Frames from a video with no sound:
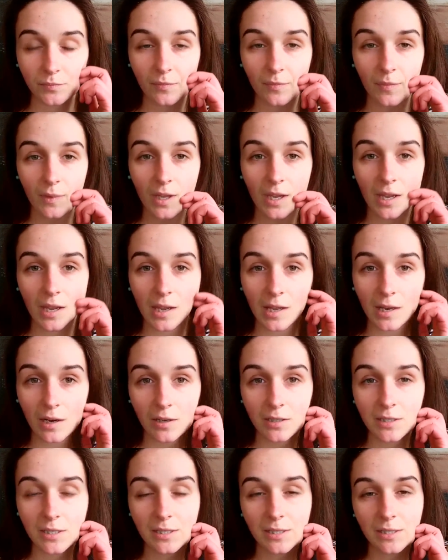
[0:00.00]
and I
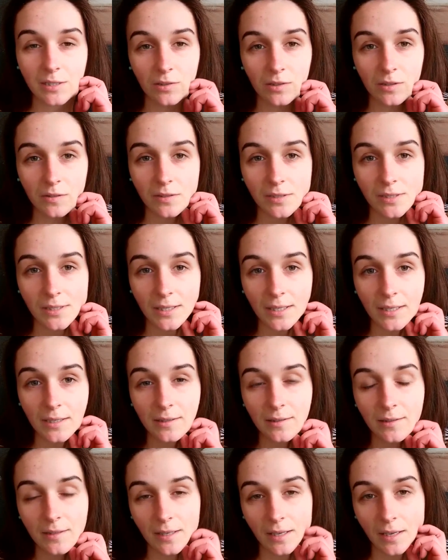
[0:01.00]
just sort of started
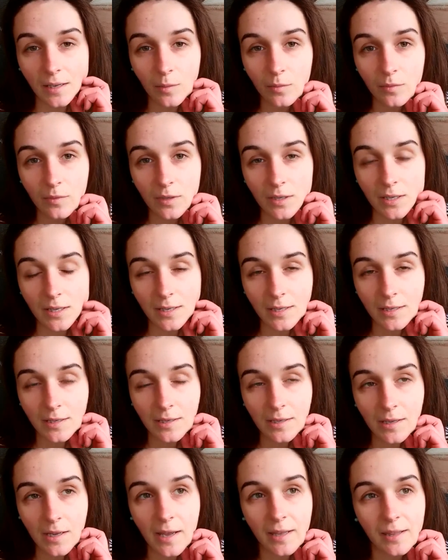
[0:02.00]
thinking, I
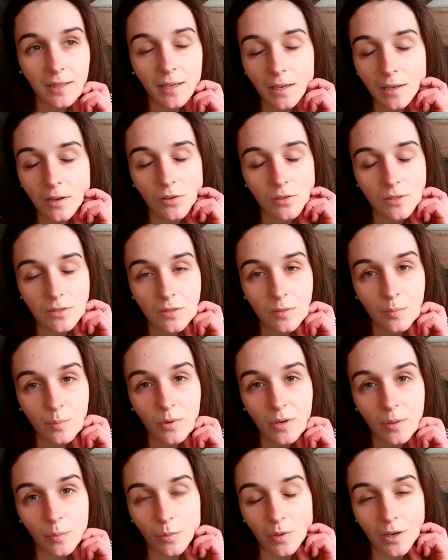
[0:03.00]
think it got to the point
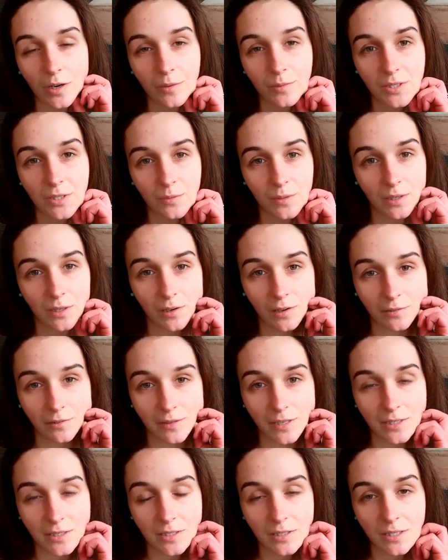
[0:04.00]
where I was doing a lot of
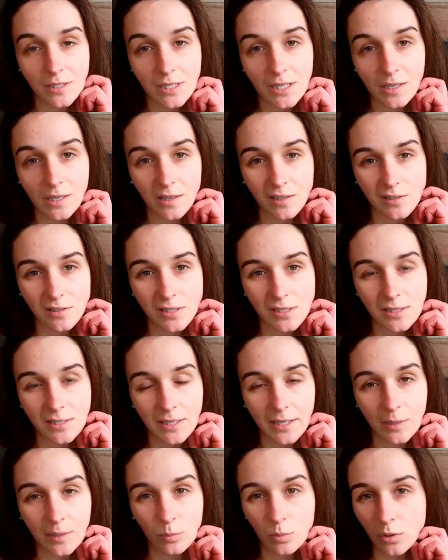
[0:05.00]
research, and I was just like,
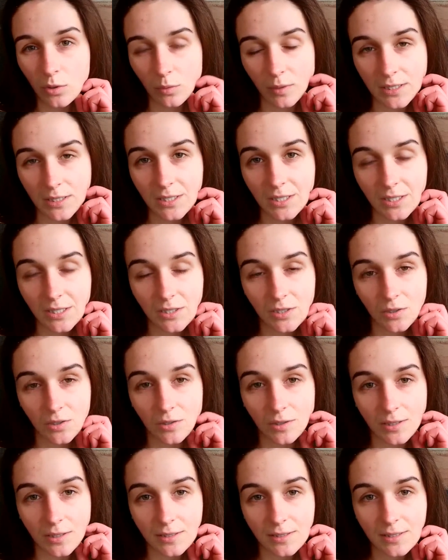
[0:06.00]
well, let's just do
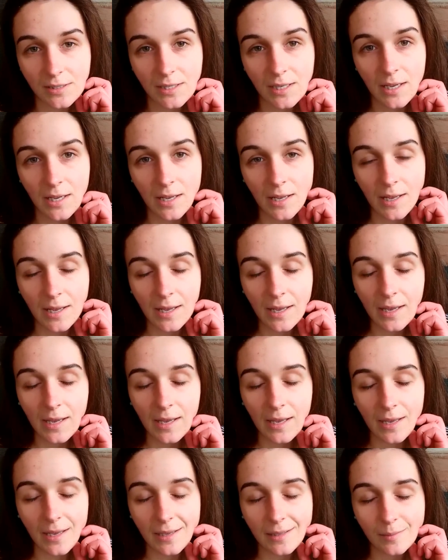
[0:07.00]
this.
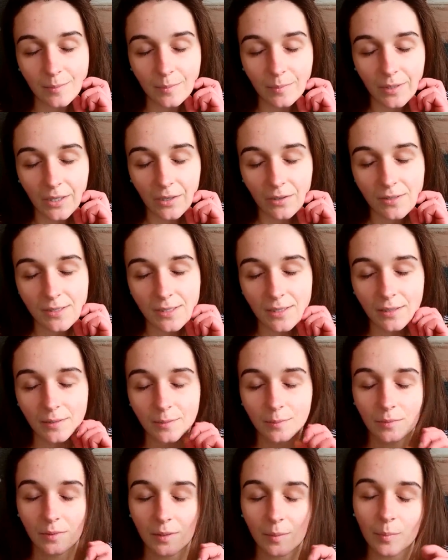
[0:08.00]
And because I'm a
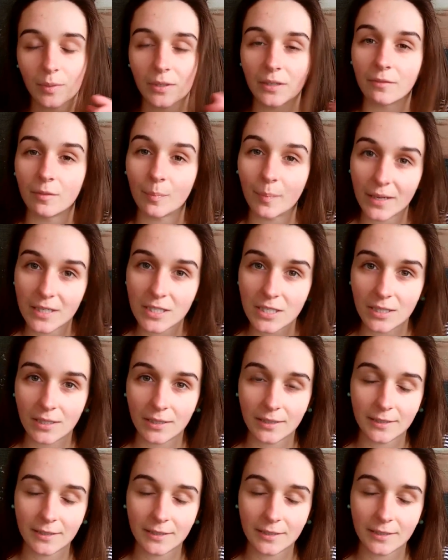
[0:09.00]
bit of a budgeter,